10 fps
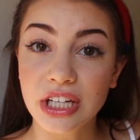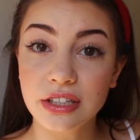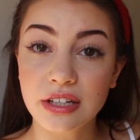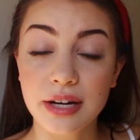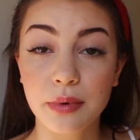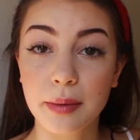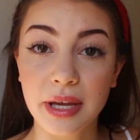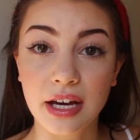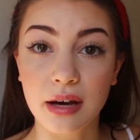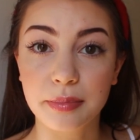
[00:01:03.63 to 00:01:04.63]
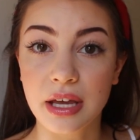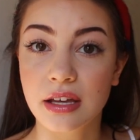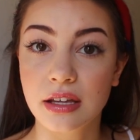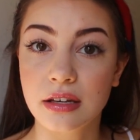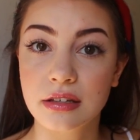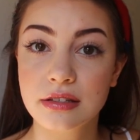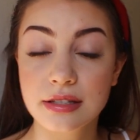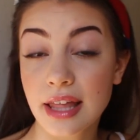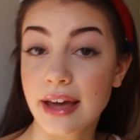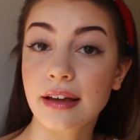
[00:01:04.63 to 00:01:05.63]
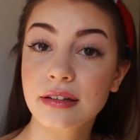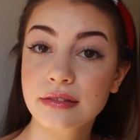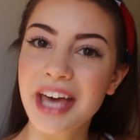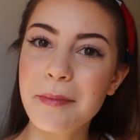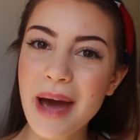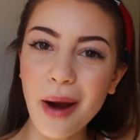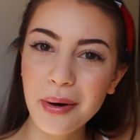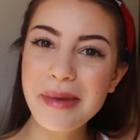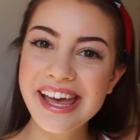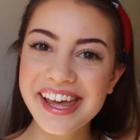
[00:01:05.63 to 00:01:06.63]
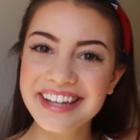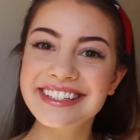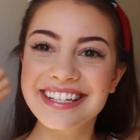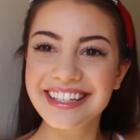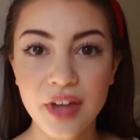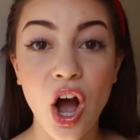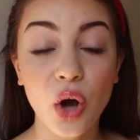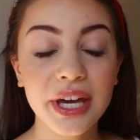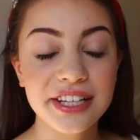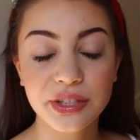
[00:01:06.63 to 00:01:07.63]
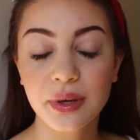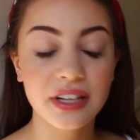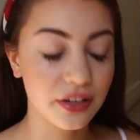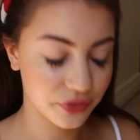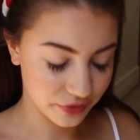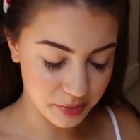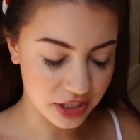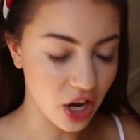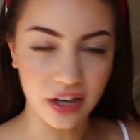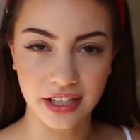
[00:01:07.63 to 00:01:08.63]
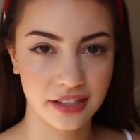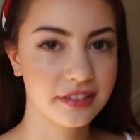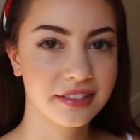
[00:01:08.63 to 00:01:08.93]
gender and wear makeup and slay. Empowerment! Okay, so enough of me talking.